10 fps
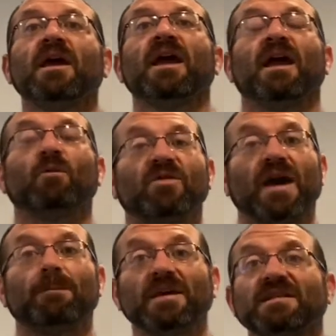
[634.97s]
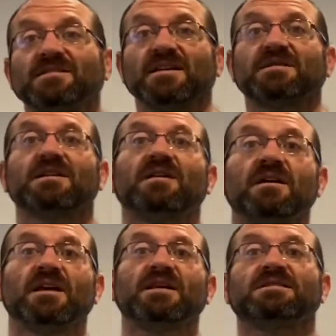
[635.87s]
And what that means is
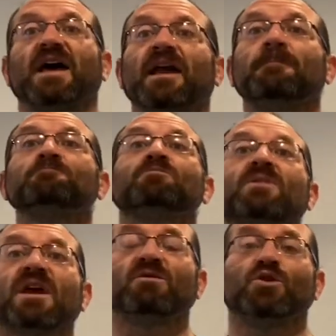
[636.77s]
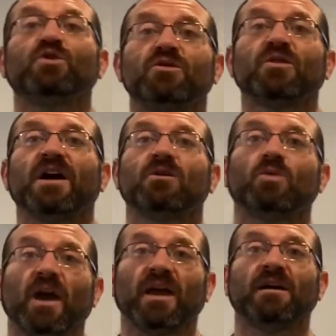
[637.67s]
that if you can find a
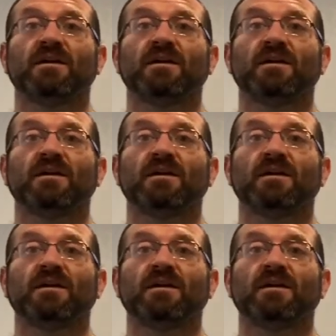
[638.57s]
way,